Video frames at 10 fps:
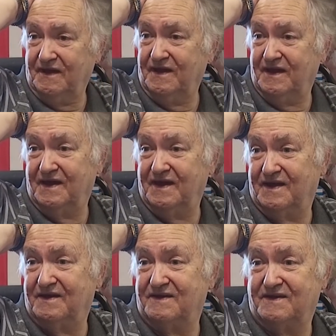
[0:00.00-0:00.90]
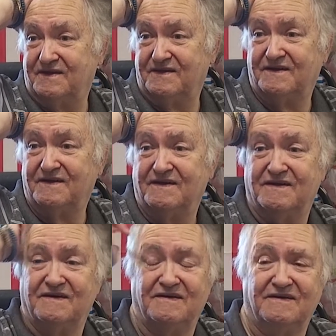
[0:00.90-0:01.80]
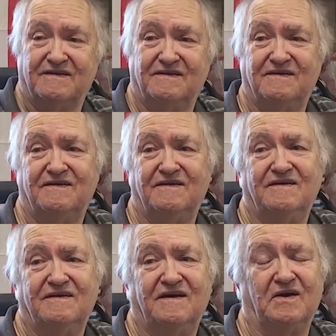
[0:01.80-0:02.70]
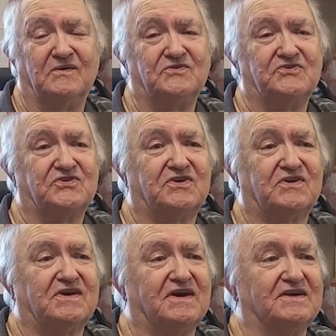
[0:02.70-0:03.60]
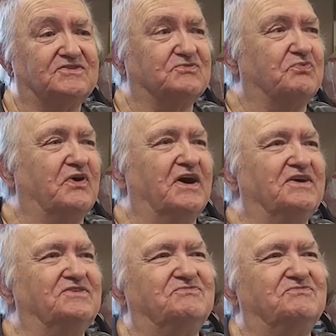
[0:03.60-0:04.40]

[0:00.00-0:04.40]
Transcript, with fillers: and uh, I was kind of surprised